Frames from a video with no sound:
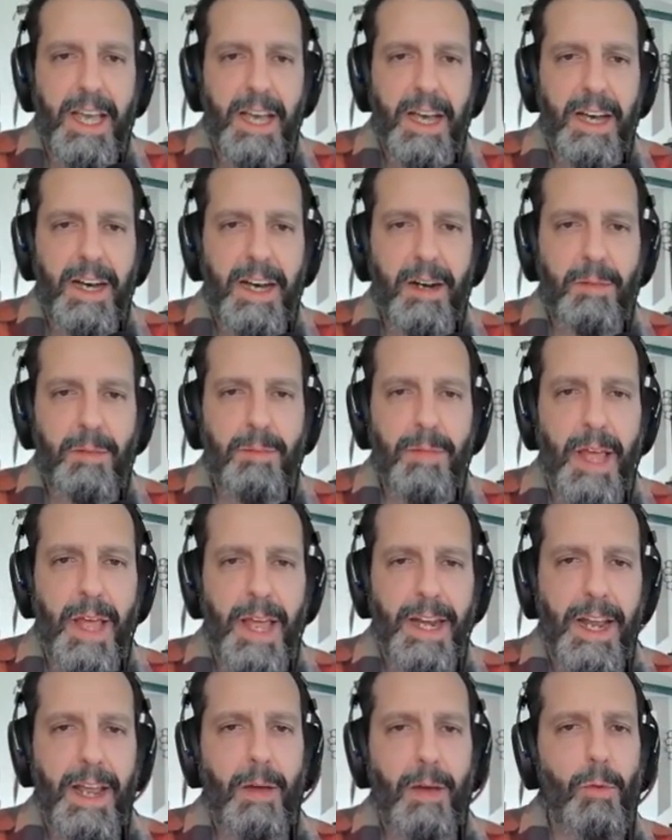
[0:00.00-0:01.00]
Um,
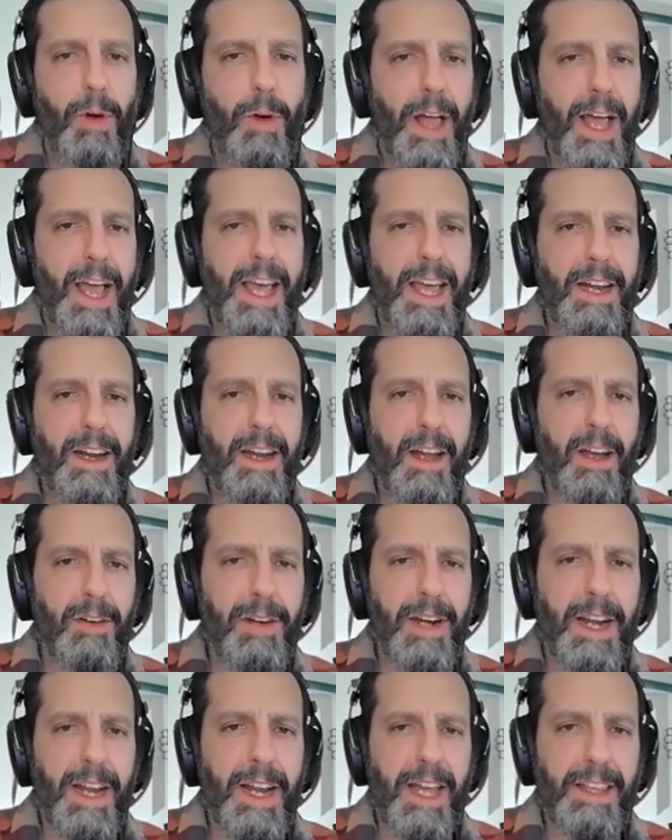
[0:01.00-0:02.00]
and well, I had
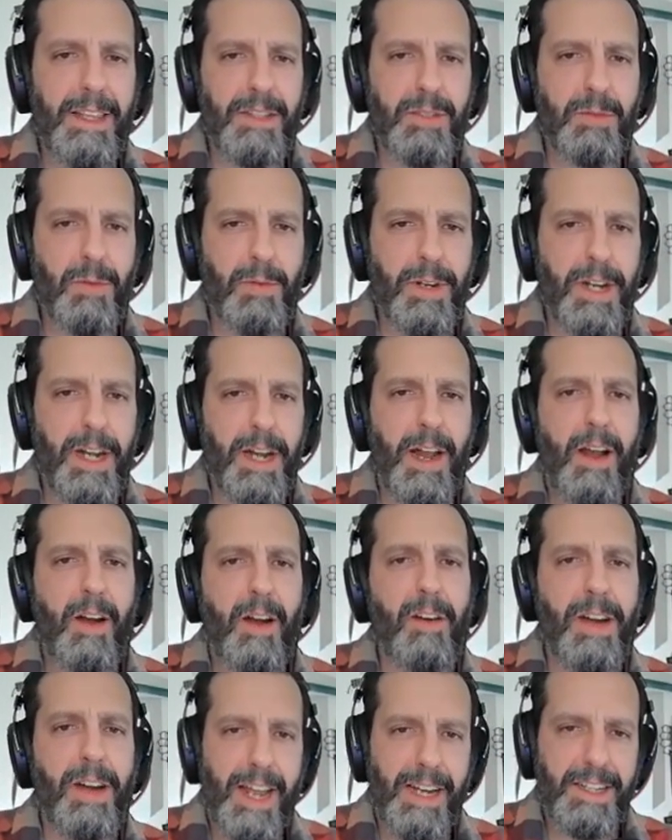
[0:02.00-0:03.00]
already had this one, I
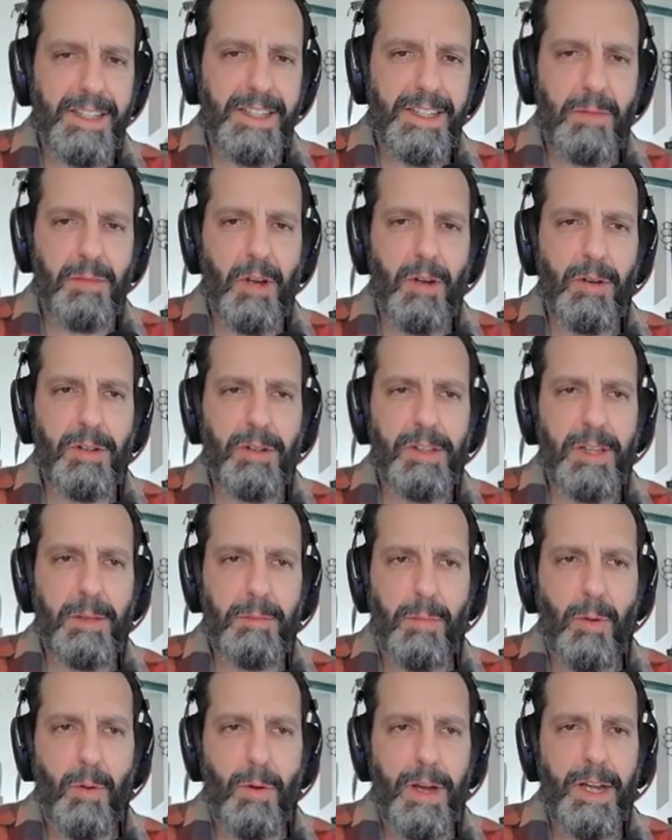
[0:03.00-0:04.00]
already had a Demko
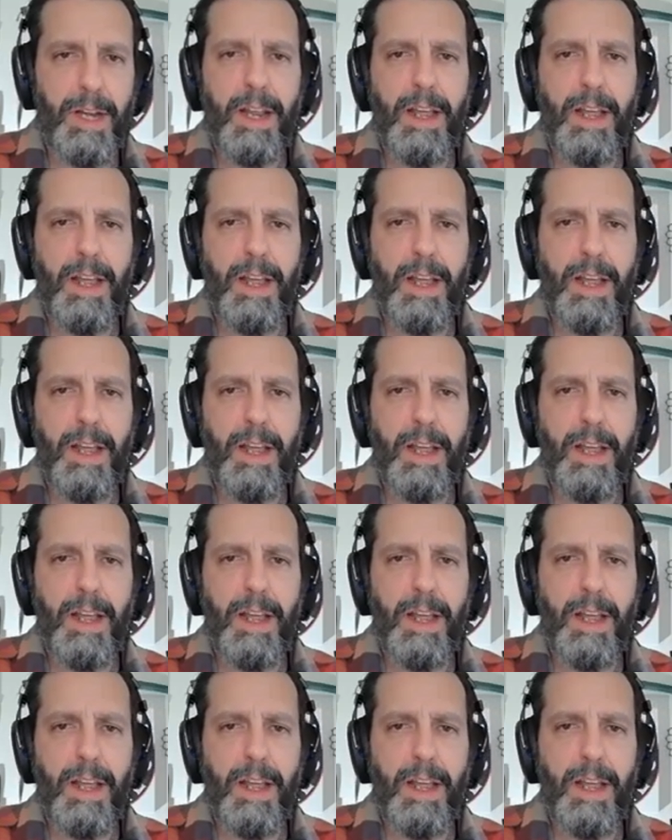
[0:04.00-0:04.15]
clip point,